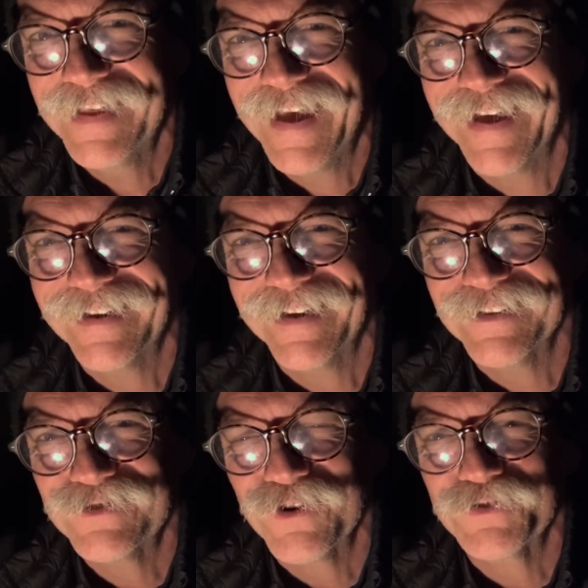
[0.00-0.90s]
hanging on
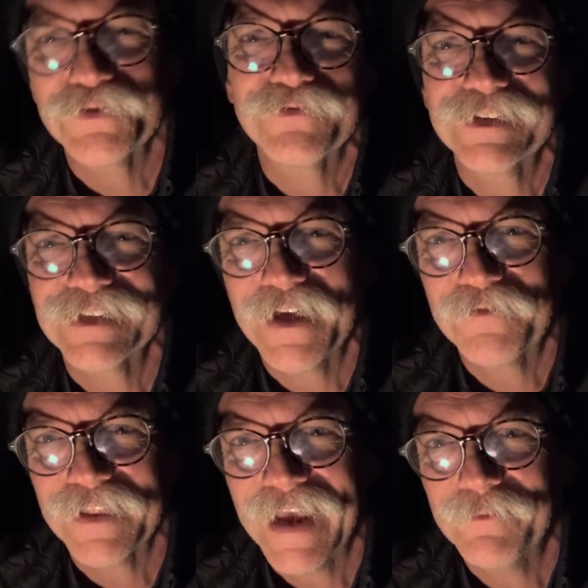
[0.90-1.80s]
the structural ridgeline
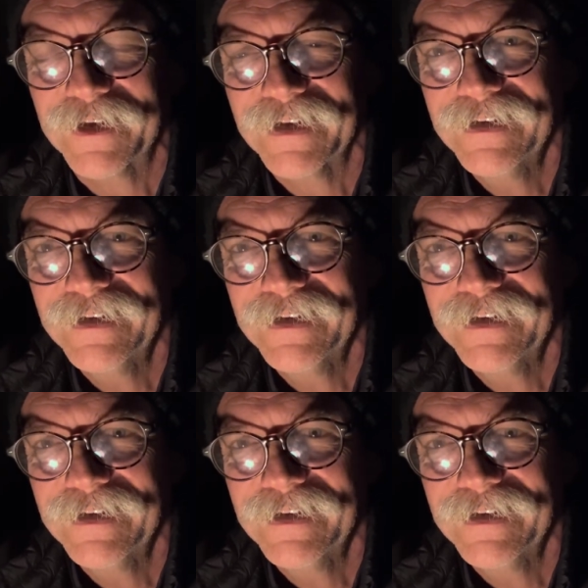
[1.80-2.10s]
for the hammock.